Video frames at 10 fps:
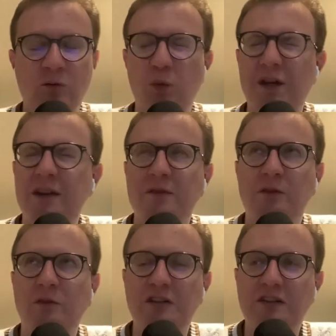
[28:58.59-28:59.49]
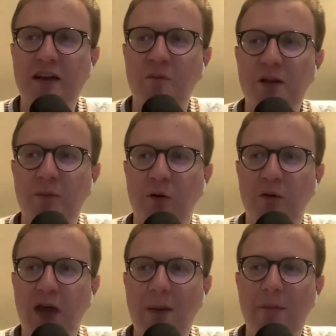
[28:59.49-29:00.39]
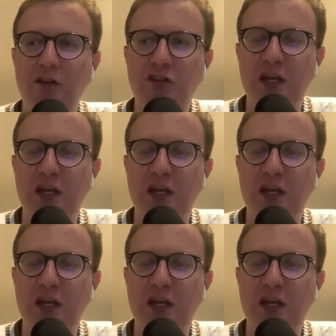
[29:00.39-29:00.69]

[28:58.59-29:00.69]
We don't even really tell people that much